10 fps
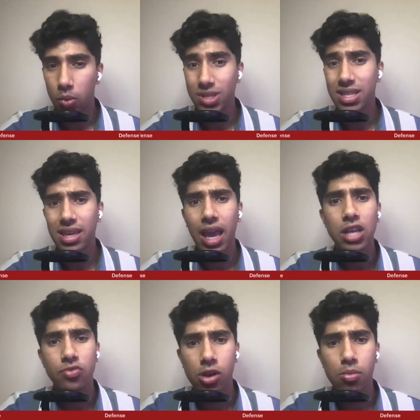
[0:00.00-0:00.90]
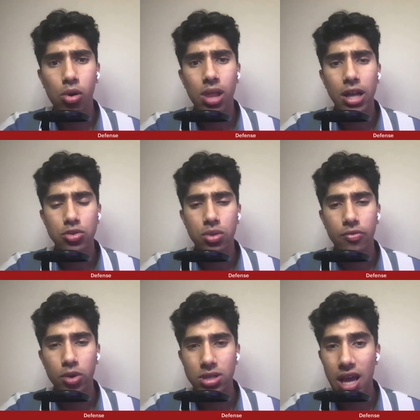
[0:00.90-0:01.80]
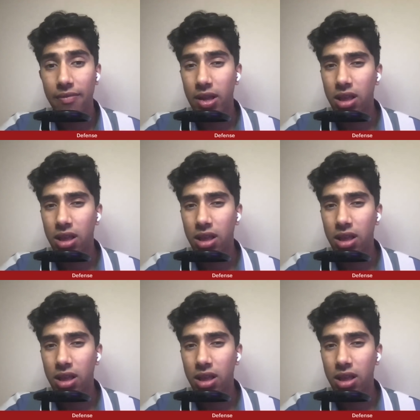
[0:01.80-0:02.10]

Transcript: Wasn't the case for Kamoy Latu in the first half.